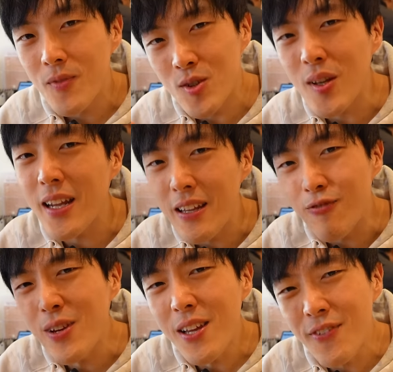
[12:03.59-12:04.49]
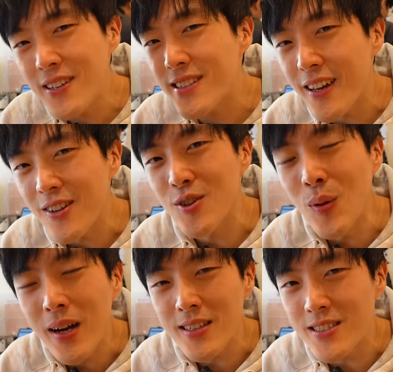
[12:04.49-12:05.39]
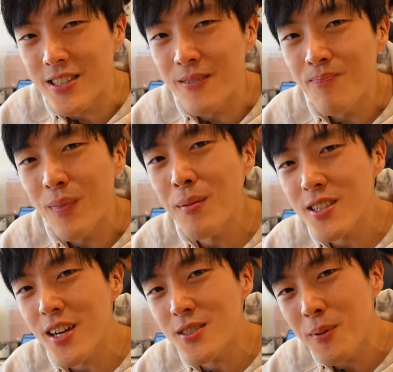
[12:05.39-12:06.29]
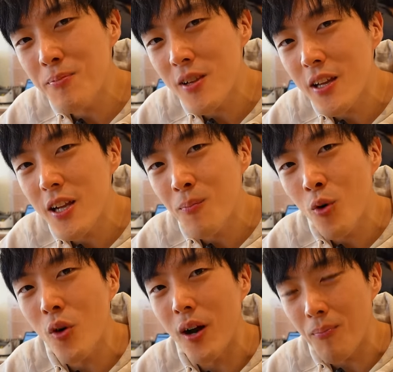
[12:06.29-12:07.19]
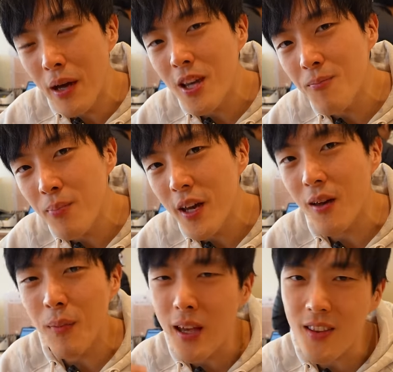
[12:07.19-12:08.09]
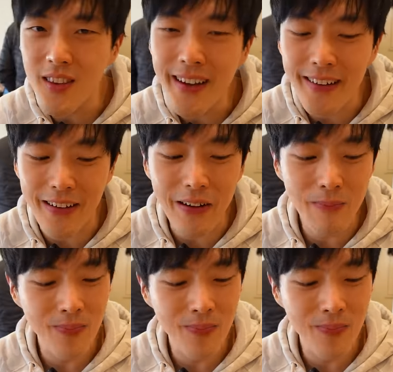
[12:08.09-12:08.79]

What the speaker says: so that it really feels like a tonkatsu. Maybe charge people a little more, make it big, make it thicker.